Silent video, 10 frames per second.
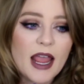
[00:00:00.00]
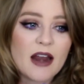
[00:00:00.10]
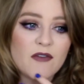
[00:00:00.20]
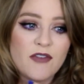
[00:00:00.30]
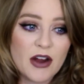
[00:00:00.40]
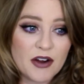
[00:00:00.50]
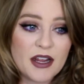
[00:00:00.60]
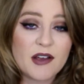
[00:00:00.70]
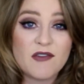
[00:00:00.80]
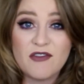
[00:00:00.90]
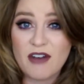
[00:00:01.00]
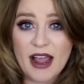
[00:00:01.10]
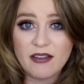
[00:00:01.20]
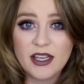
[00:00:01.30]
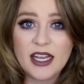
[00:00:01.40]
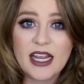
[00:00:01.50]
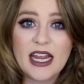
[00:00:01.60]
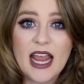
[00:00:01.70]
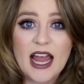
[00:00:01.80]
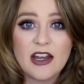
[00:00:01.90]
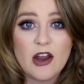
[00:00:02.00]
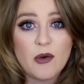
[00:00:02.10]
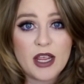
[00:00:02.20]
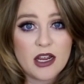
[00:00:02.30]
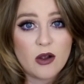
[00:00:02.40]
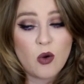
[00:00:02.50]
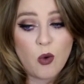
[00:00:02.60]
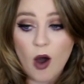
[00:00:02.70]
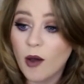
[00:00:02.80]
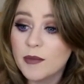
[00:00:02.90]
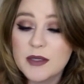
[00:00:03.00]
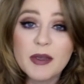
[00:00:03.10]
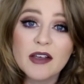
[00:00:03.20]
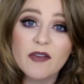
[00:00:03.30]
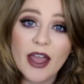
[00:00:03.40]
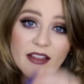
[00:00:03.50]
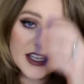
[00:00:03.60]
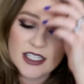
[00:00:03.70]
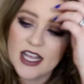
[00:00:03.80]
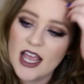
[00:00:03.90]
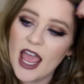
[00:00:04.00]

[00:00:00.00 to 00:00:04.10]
And very violent. He had no qualms being violent